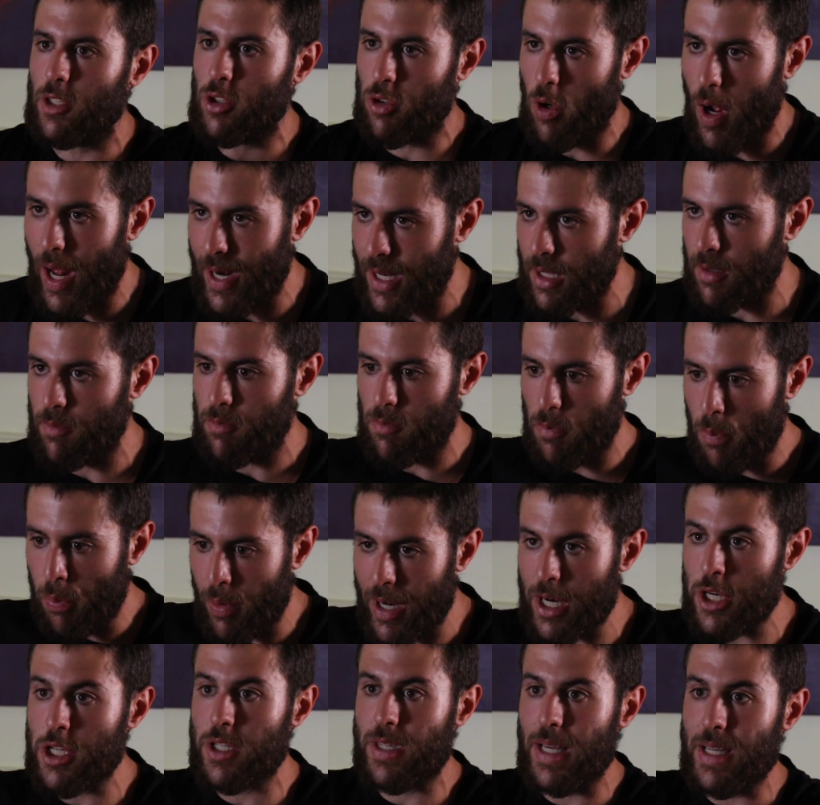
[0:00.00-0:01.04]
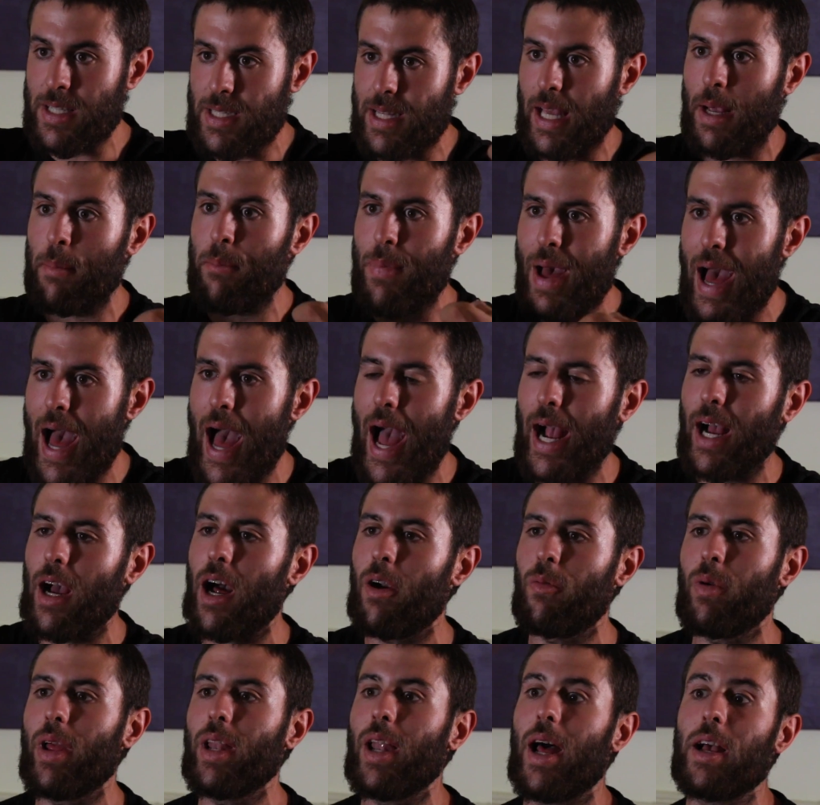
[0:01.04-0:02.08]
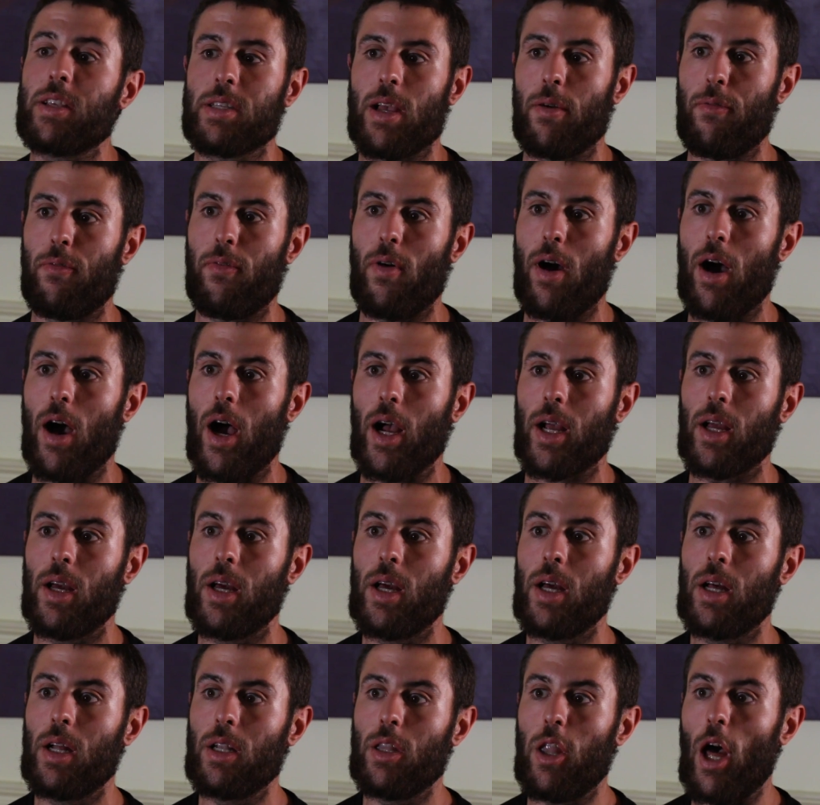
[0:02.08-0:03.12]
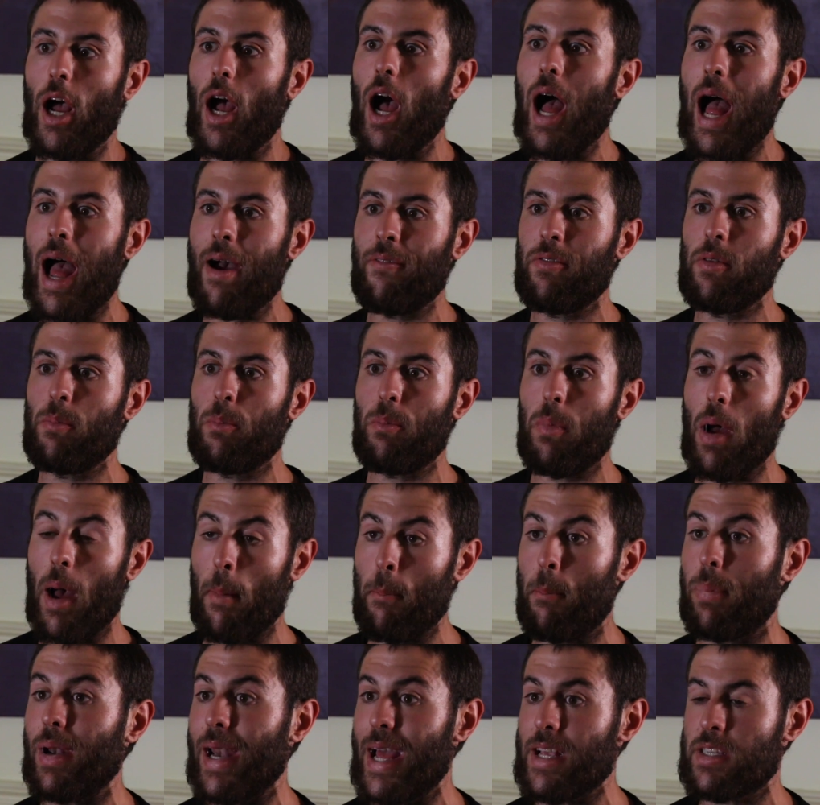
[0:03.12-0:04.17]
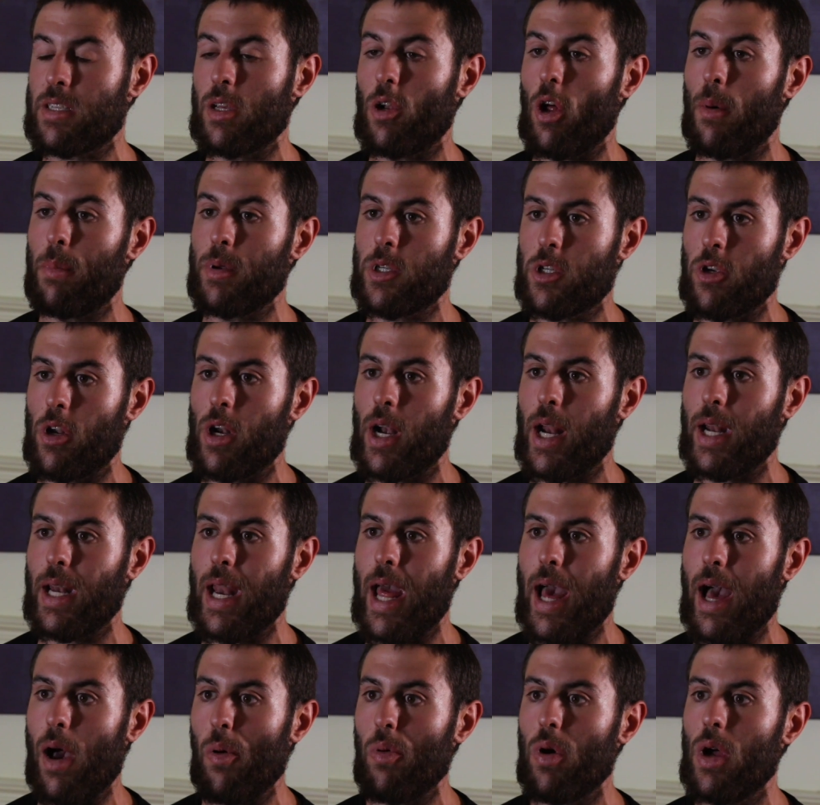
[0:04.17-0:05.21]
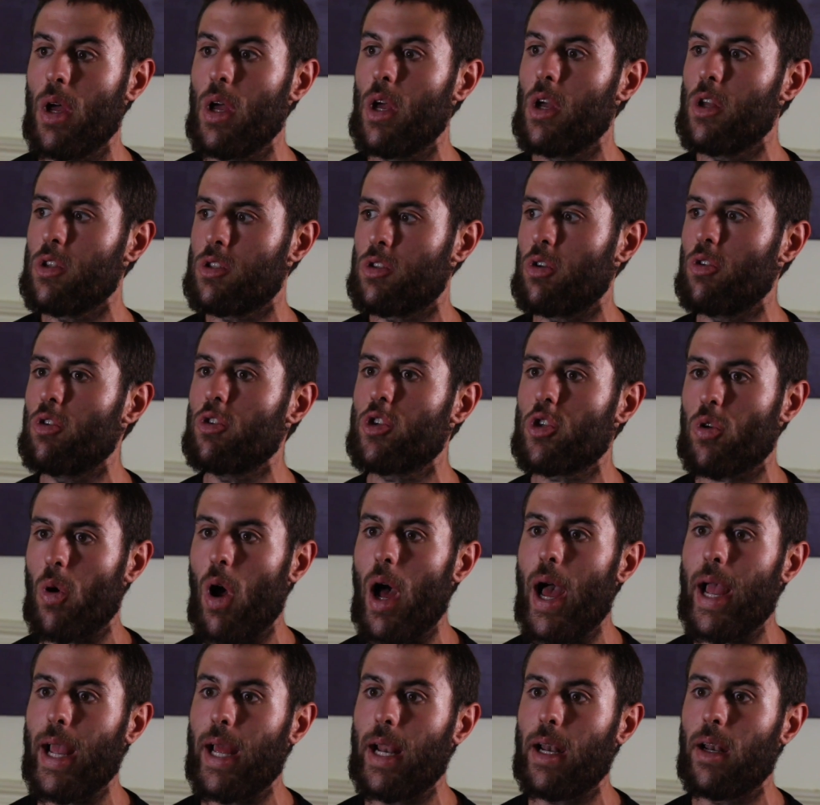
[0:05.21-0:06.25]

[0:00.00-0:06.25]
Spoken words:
try to bridge this thing back, I realized fuck, I have a blessed opportunity now to try